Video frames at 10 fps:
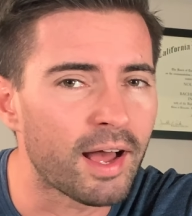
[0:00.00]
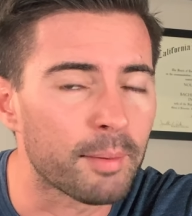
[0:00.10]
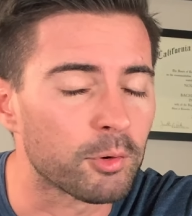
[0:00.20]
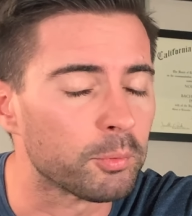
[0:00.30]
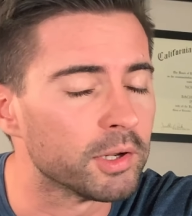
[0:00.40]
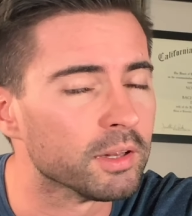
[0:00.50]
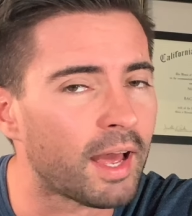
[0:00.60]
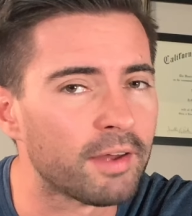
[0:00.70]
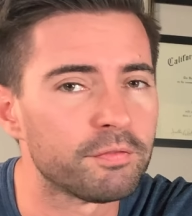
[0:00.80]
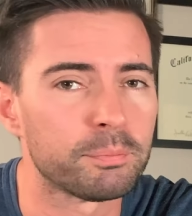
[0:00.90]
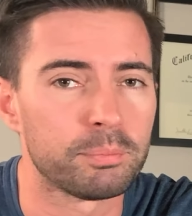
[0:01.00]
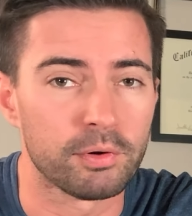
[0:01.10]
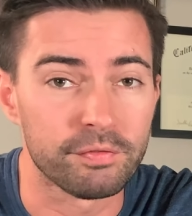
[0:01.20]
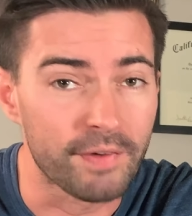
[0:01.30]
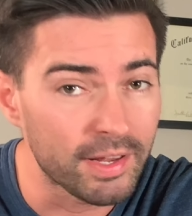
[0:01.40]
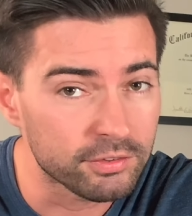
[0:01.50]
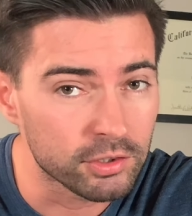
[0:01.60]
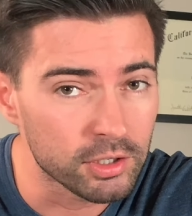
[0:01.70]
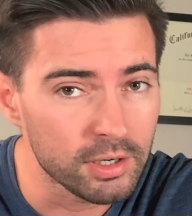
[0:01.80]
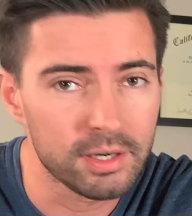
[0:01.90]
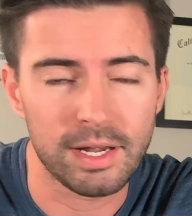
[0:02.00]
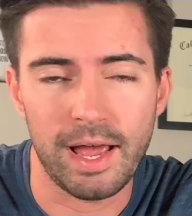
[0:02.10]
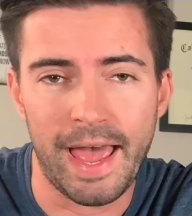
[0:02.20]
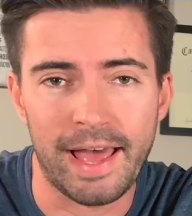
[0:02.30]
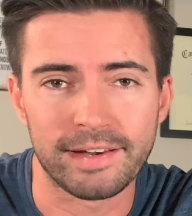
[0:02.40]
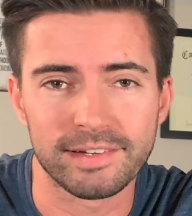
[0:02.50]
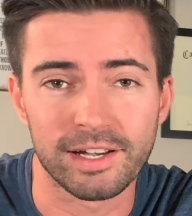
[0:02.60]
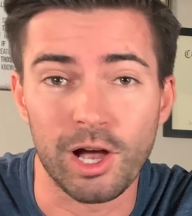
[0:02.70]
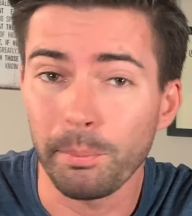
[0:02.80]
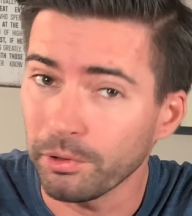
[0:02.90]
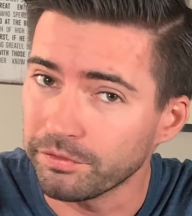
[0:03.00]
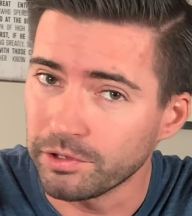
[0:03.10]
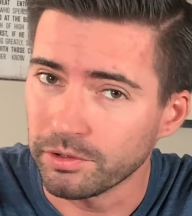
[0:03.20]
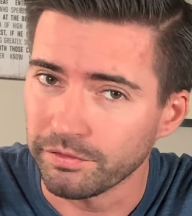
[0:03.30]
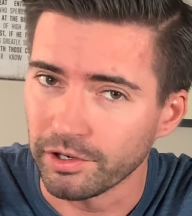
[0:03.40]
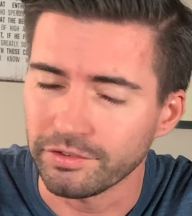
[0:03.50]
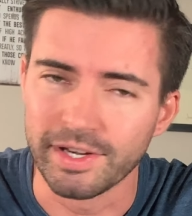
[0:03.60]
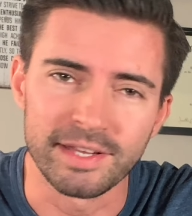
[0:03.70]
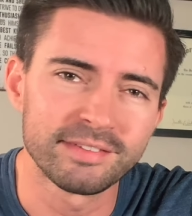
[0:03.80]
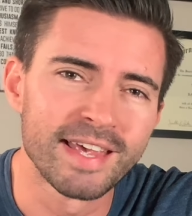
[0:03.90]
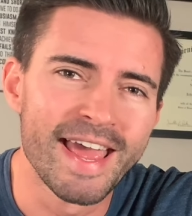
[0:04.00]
I'm a real life professor at a couple of universities,